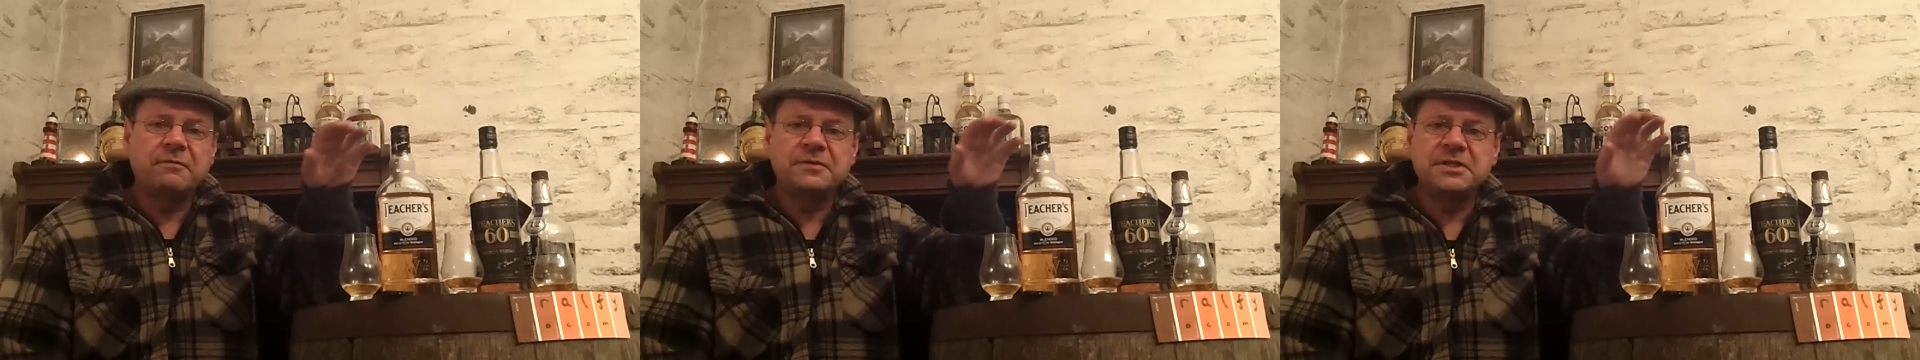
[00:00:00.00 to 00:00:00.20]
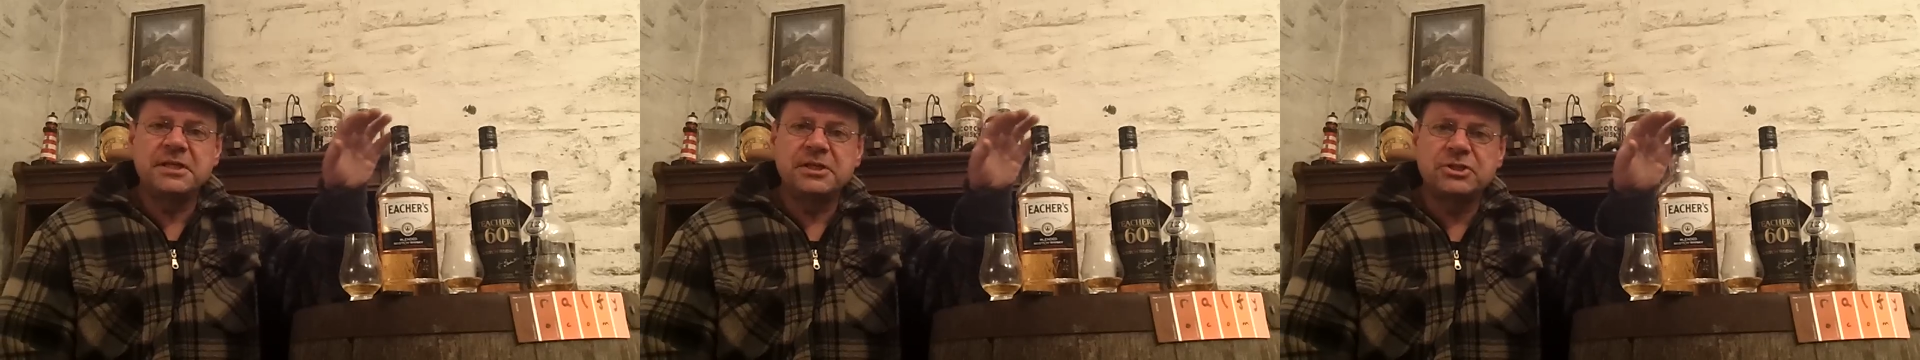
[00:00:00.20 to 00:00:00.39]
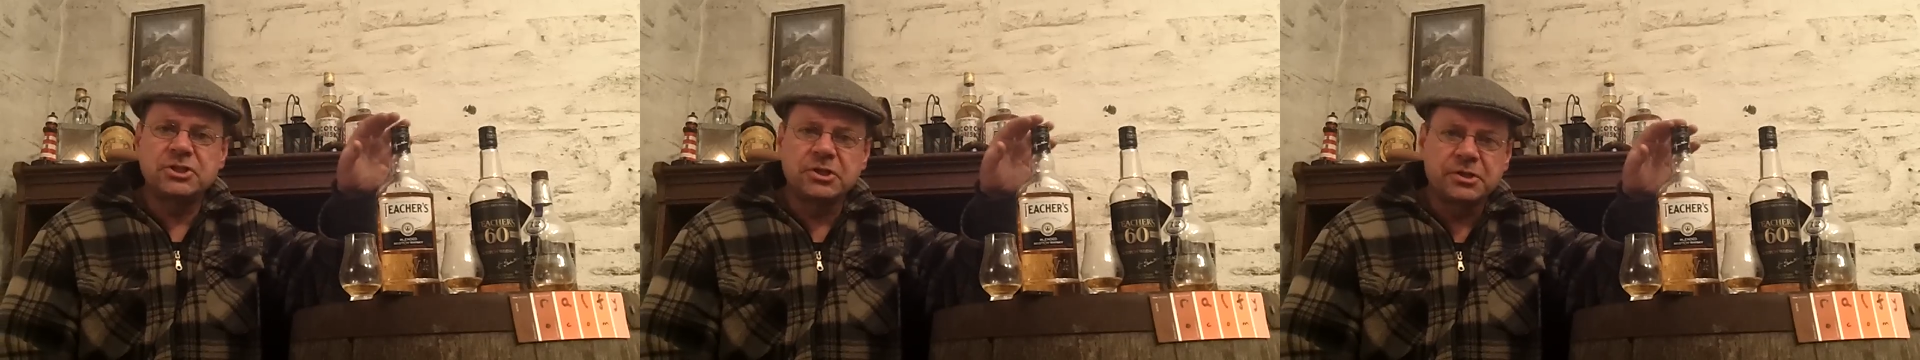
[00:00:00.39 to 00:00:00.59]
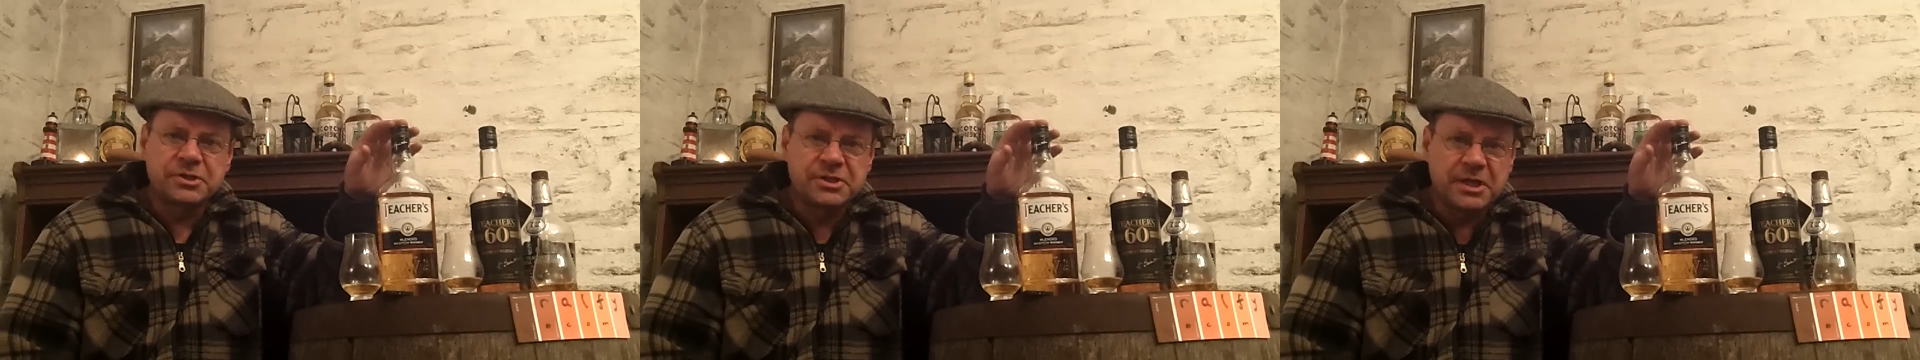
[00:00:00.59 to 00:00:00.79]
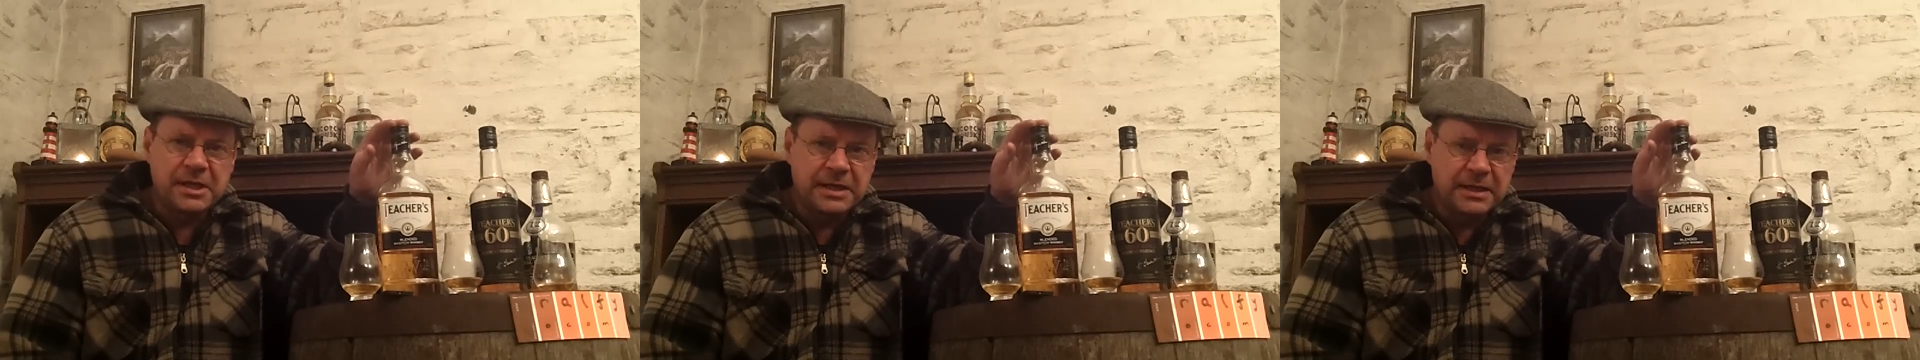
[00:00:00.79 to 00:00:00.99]
of
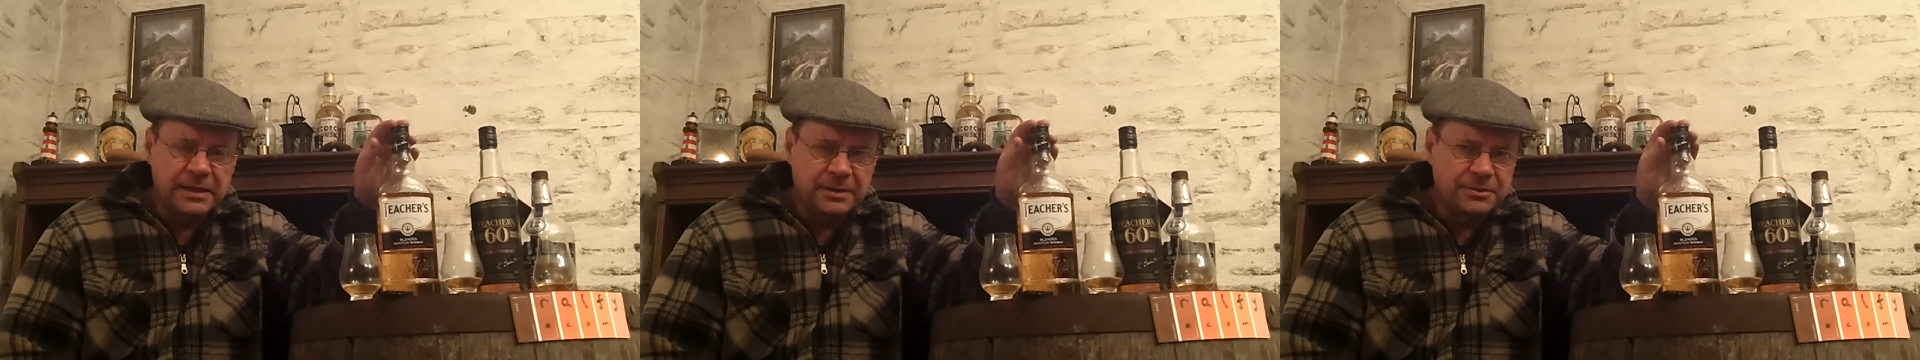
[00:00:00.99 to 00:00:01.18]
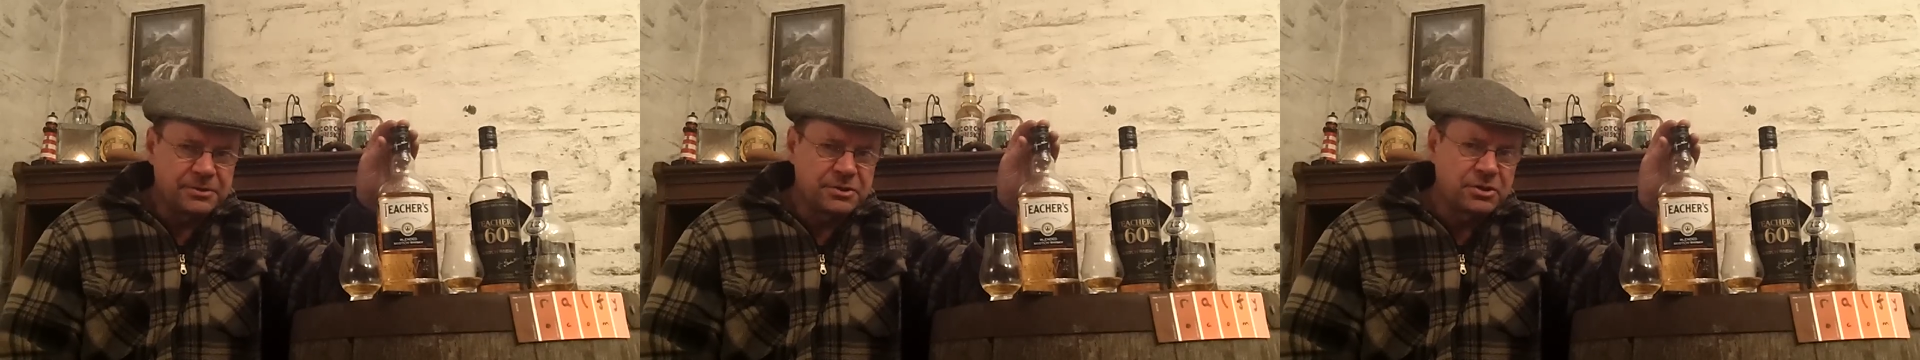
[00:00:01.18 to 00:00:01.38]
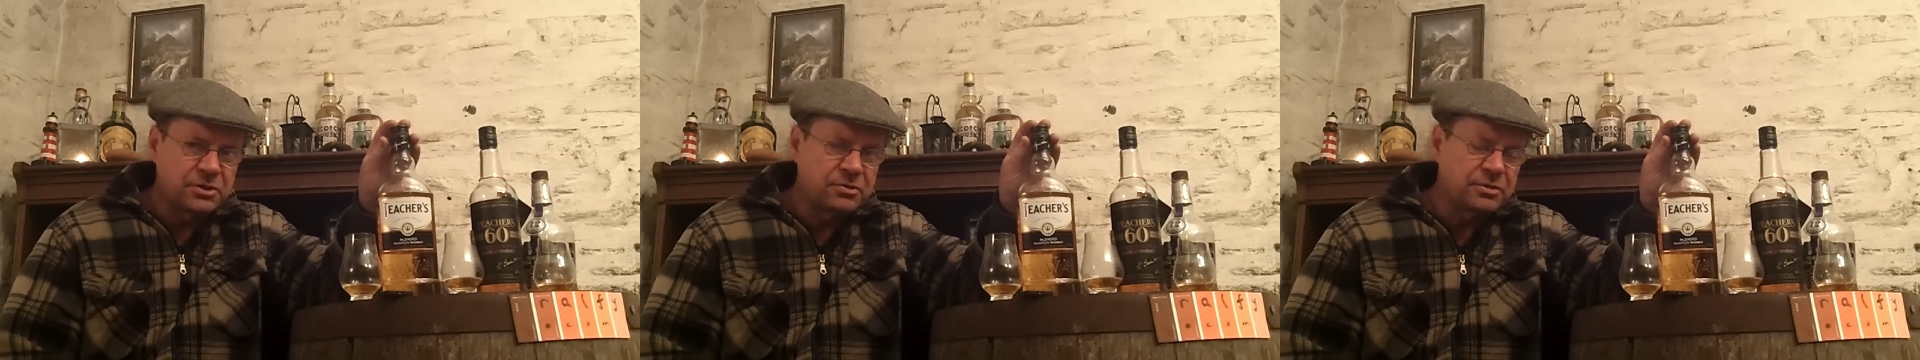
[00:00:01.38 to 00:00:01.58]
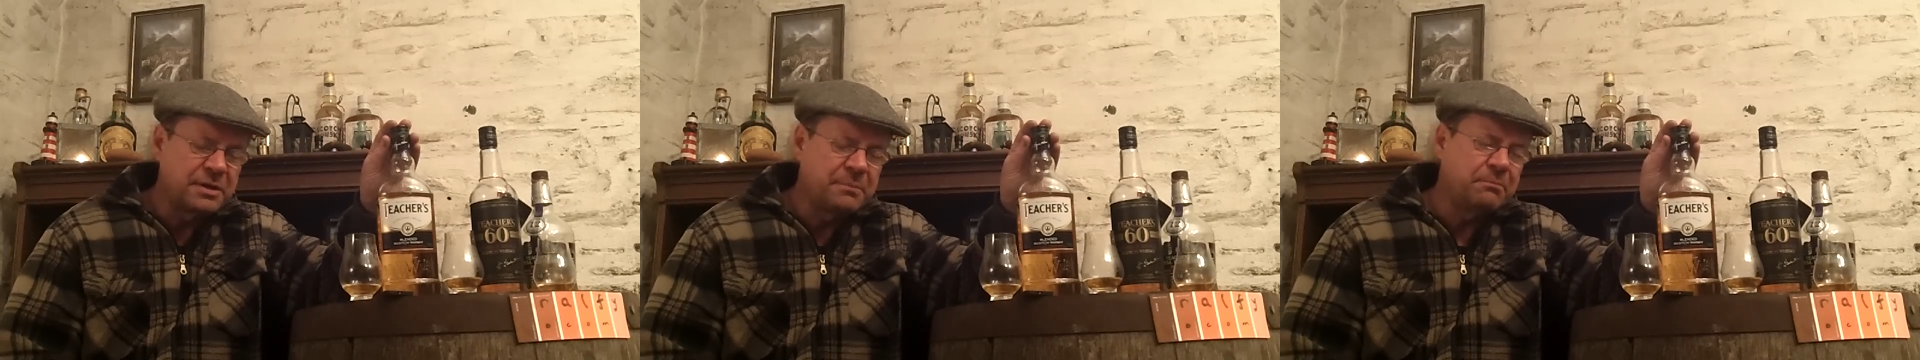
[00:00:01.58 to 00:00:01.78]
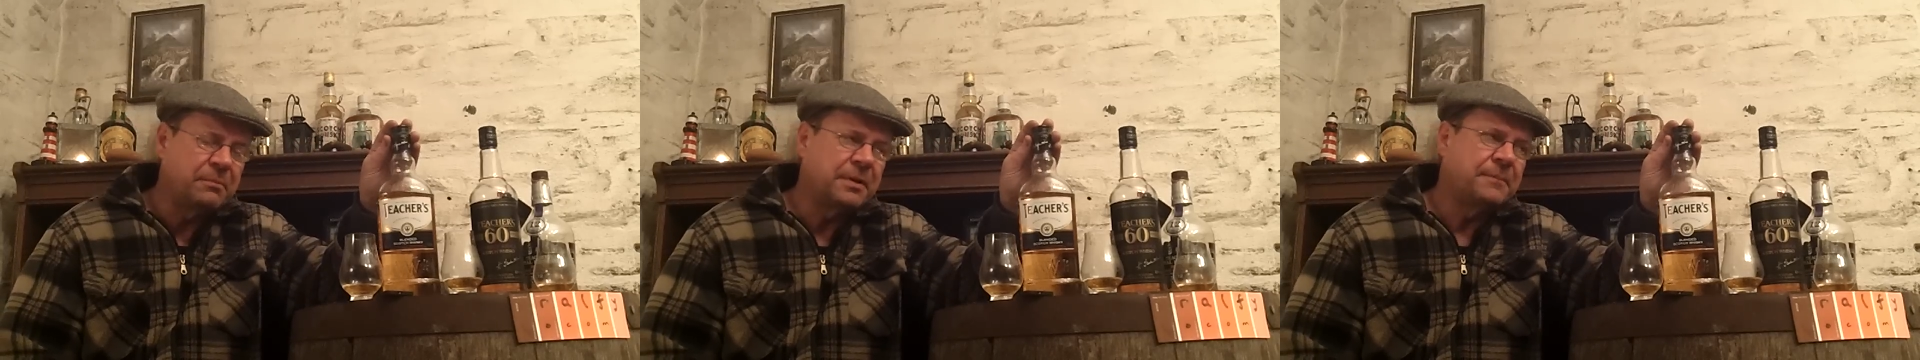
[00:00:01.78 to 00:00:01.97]
Teacher's Highland
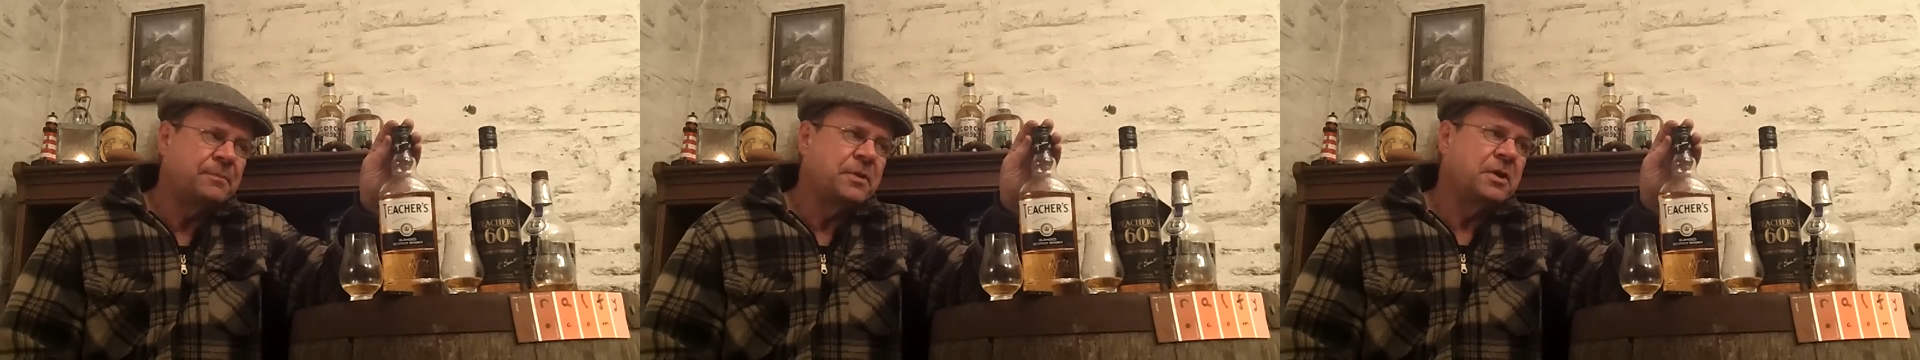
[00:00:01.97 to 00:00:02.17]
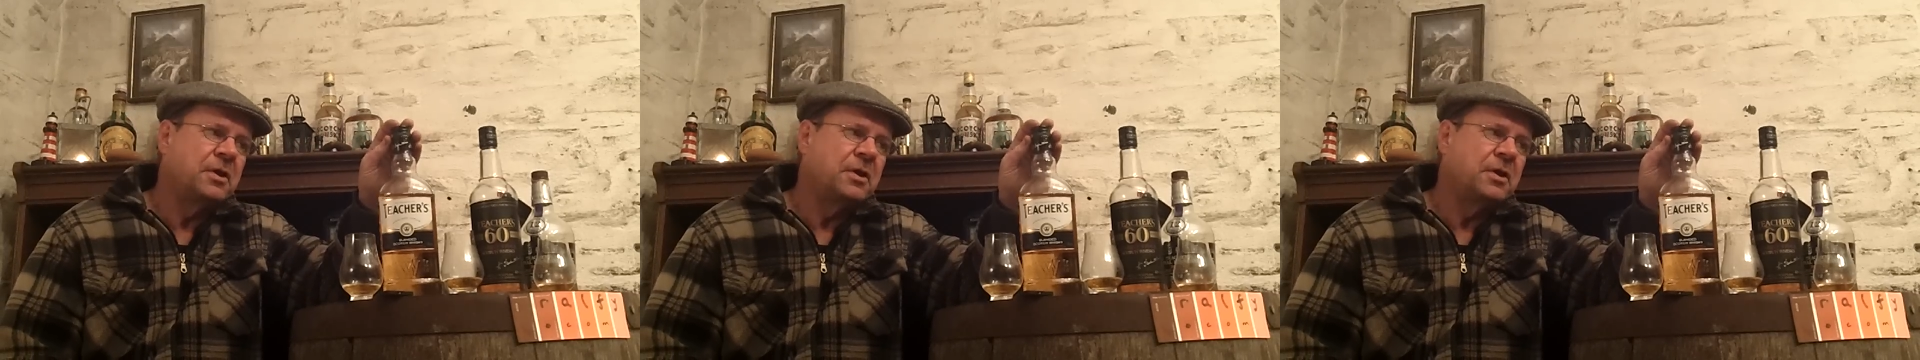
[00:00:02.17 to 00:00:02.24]
Cream,